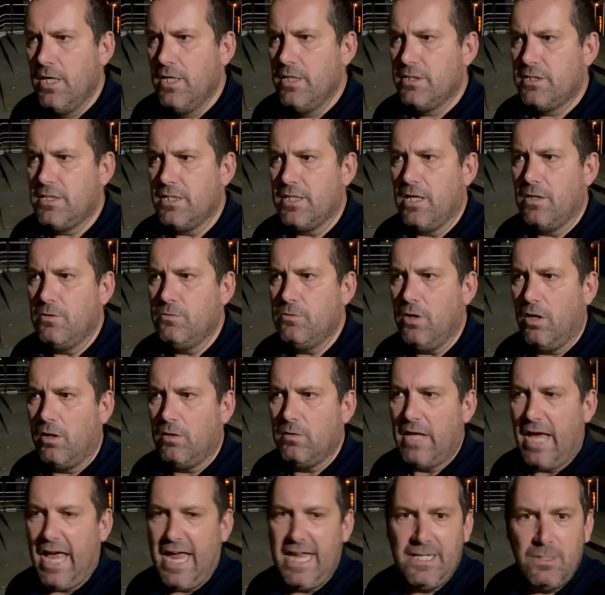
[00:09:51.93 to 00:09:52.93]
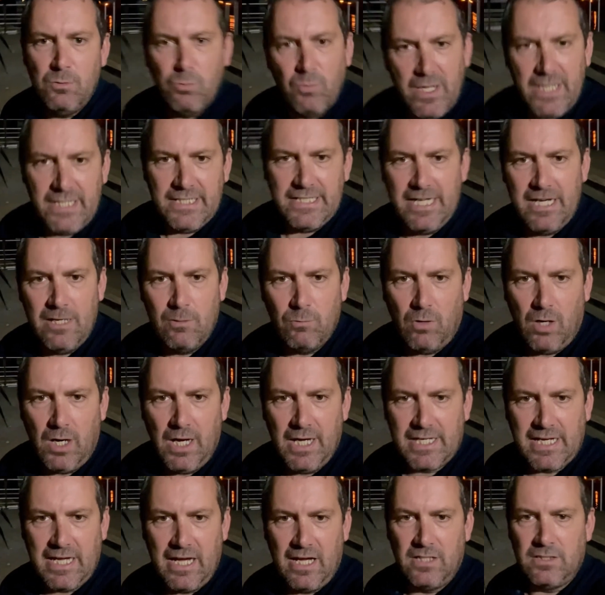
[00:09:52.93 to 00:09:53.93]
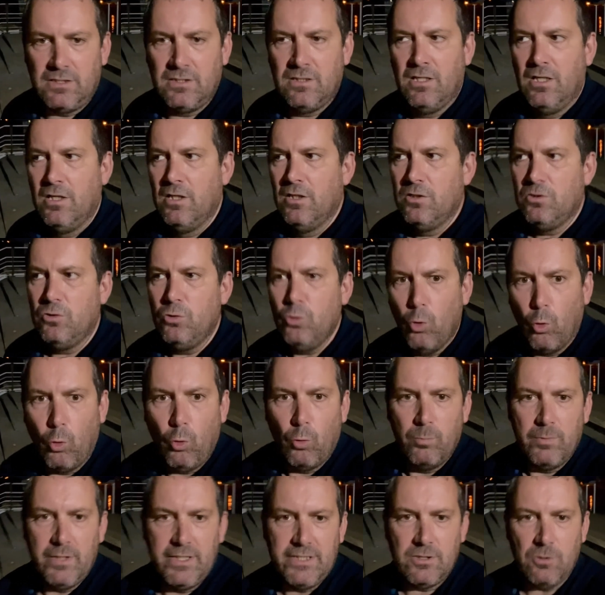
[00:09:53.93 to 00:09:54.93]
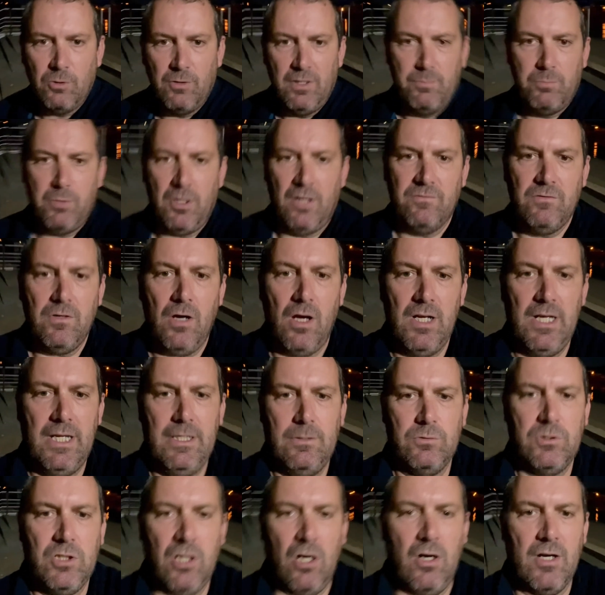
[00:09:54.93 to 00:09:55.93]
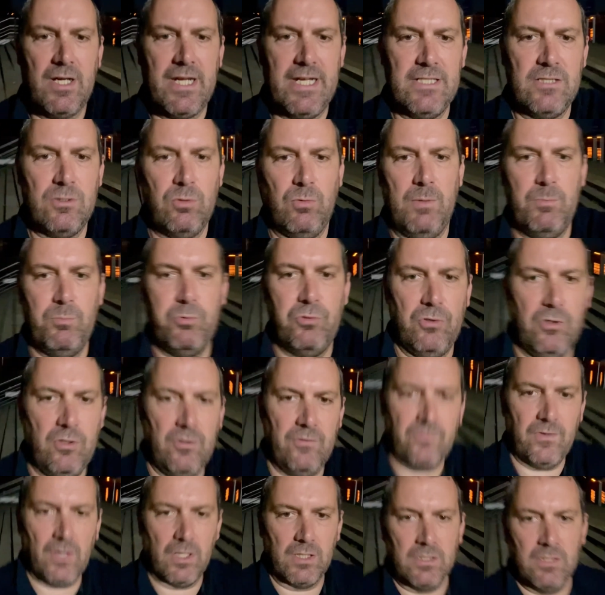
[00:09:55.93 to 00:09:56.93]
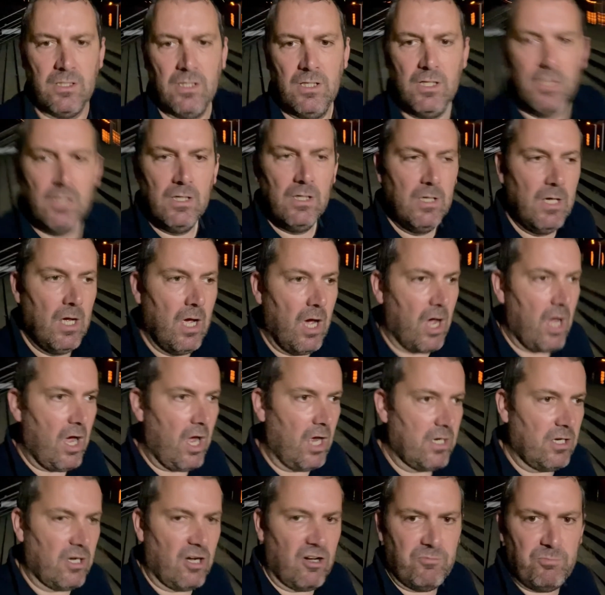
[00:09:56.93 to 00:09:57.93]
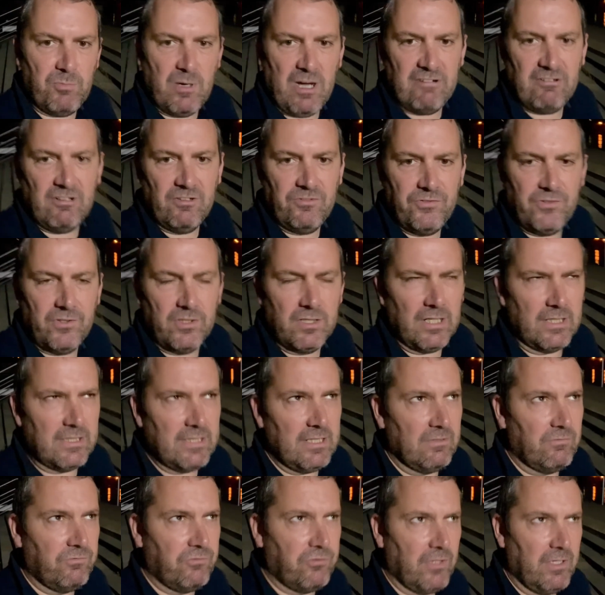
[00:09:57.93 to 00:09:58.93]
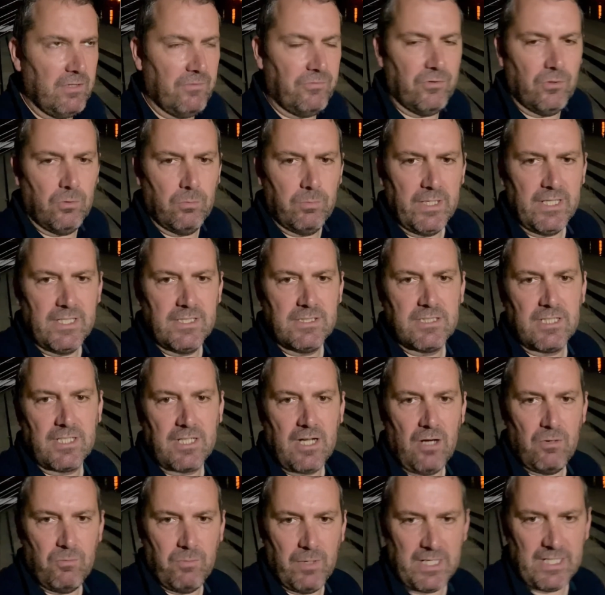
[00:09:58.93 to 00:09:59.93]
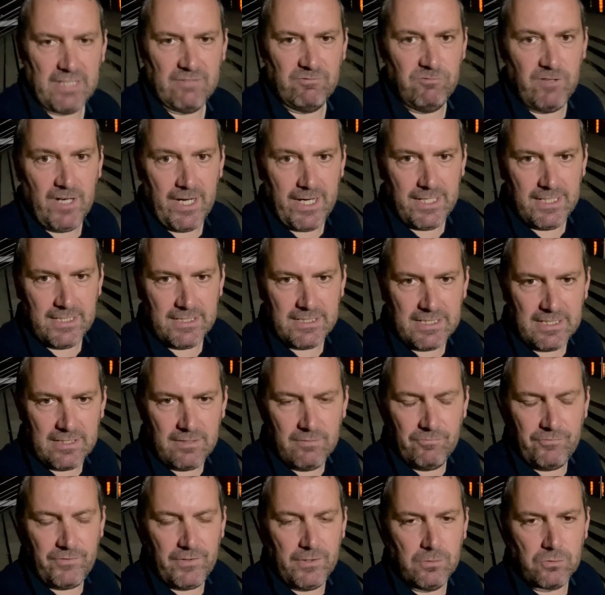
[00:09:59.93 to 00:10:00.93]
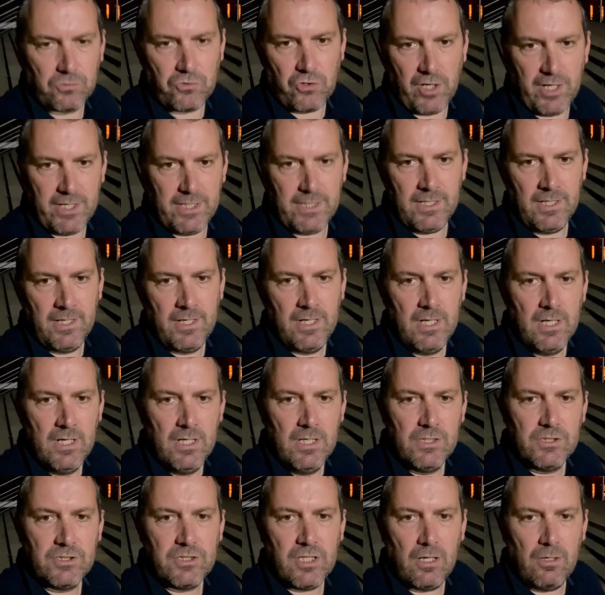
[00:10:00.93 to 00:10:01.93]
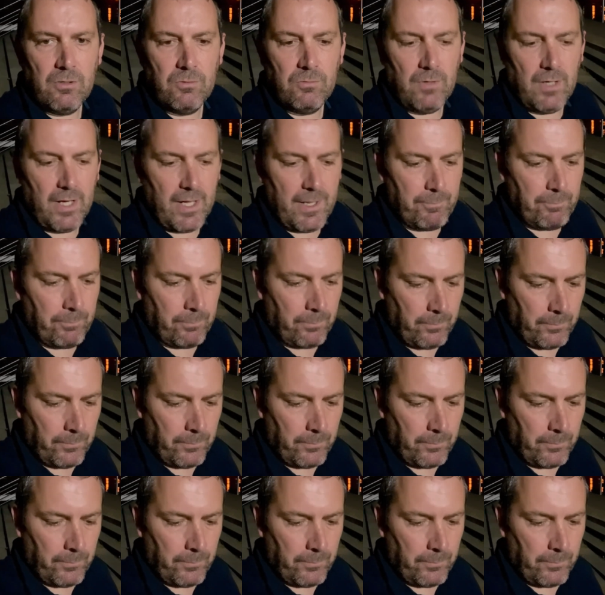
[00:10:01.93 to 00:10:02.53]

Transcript: Not anywhere near what I can normally do it, but I've got a little target to improve on an half marathon I did 3 or 4 weeks ago when I really didn't feel great. So